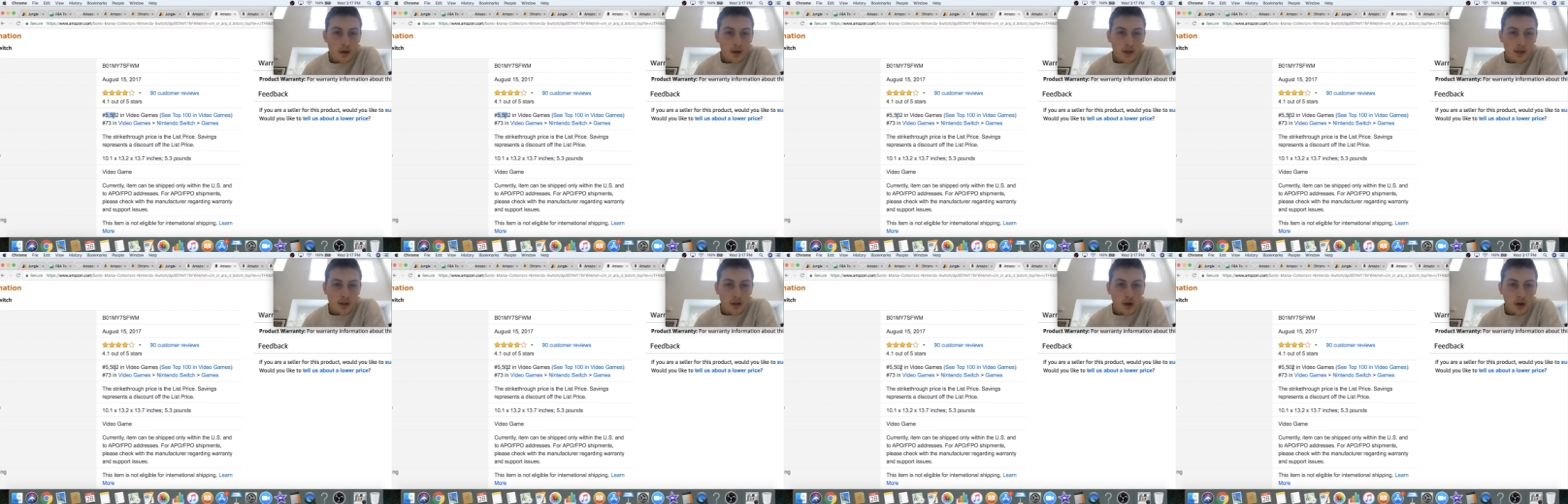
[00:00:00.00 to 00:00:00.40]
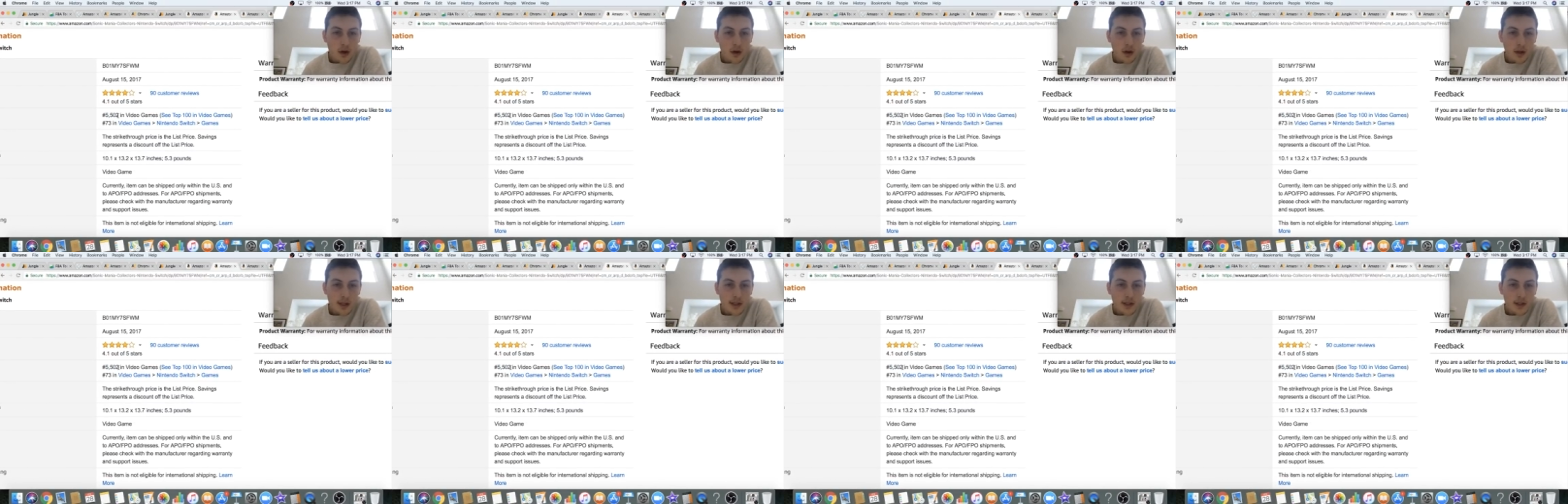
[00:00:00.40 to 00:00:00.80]
So
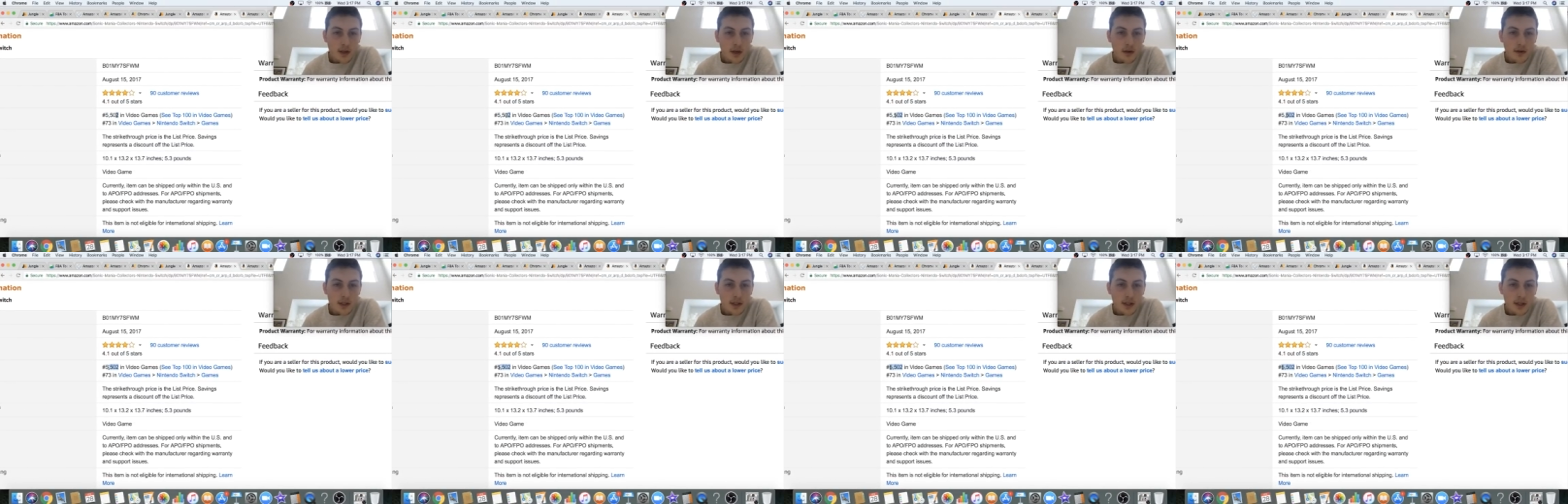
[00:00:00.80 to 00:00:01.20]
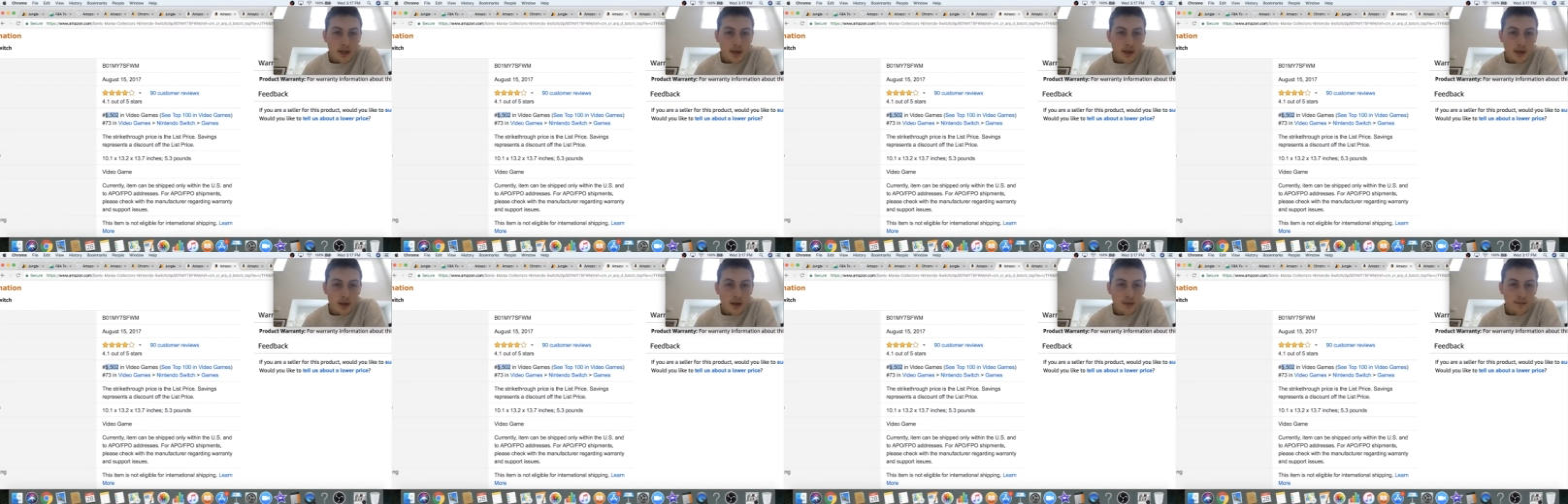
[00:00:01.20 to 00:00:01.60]
let's go
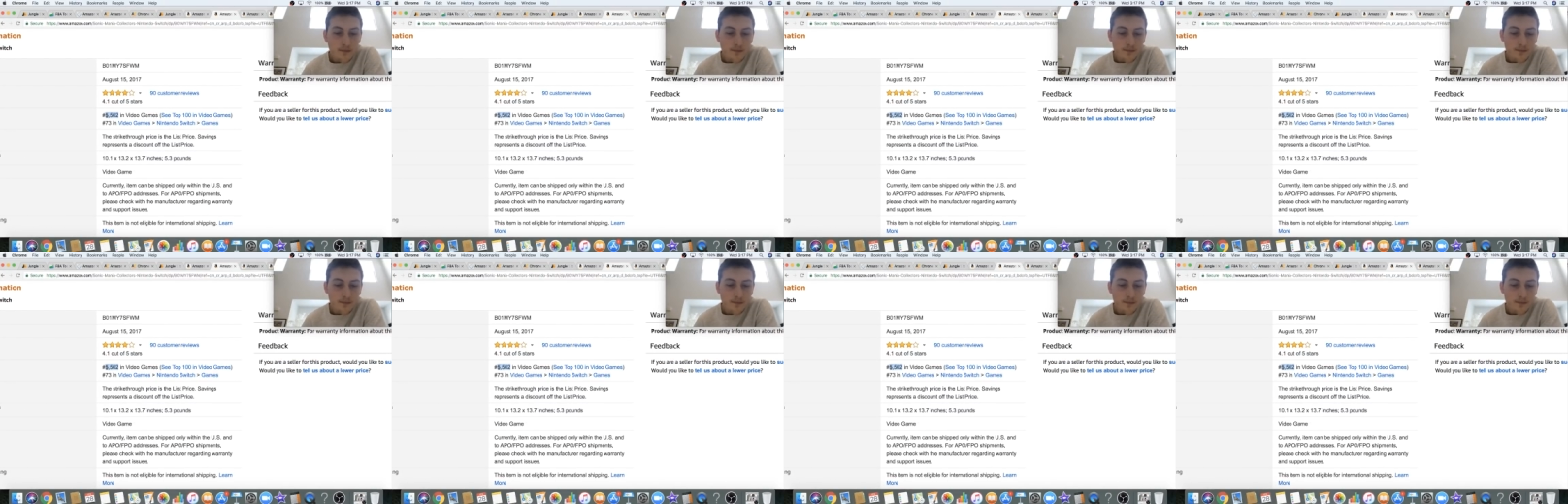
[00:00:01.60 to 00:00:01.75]
see